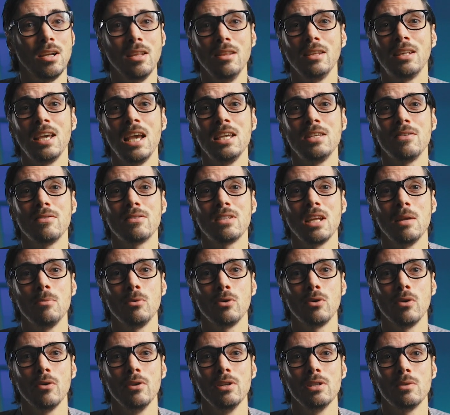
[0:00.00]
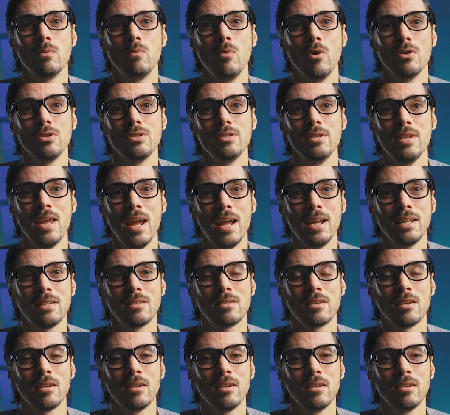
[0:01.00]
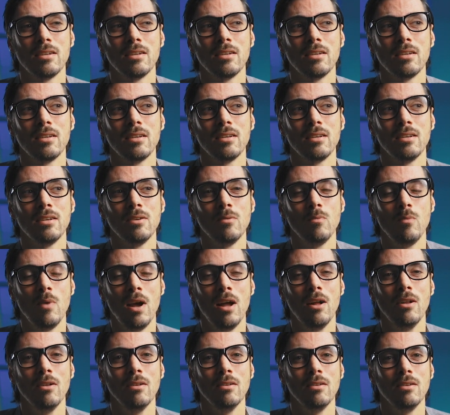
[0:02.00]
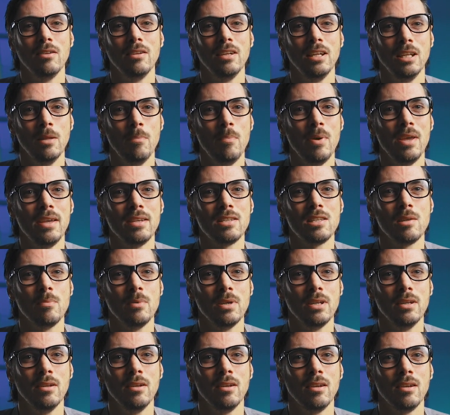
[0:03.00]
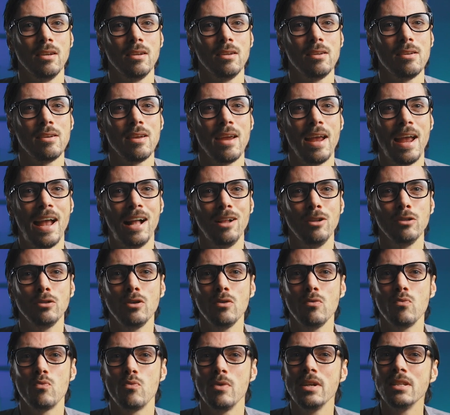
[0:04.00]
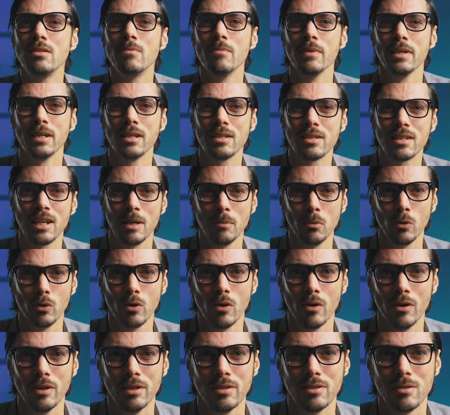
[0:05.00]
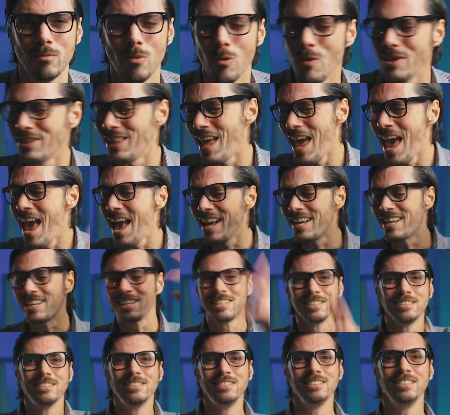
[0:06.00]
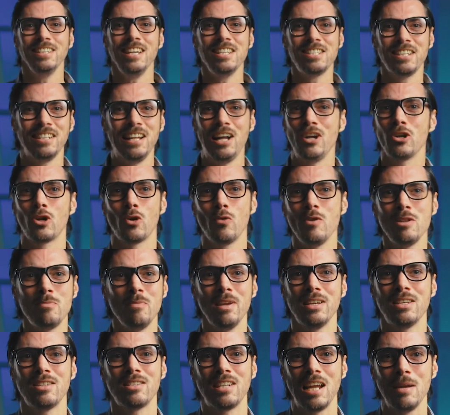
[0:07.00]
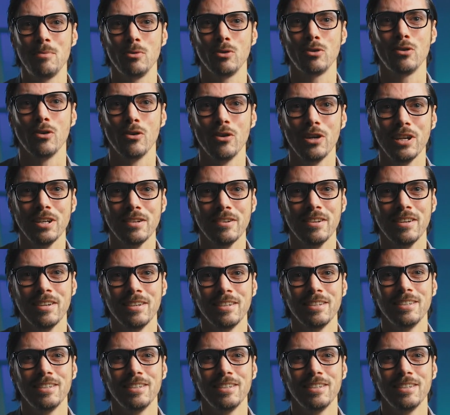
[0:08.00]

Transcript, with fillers: And in the case of stablecoins, what next? Well, it appears to be algorithmic stablecoins. Well, what the heck is an algorithmic stablecoin?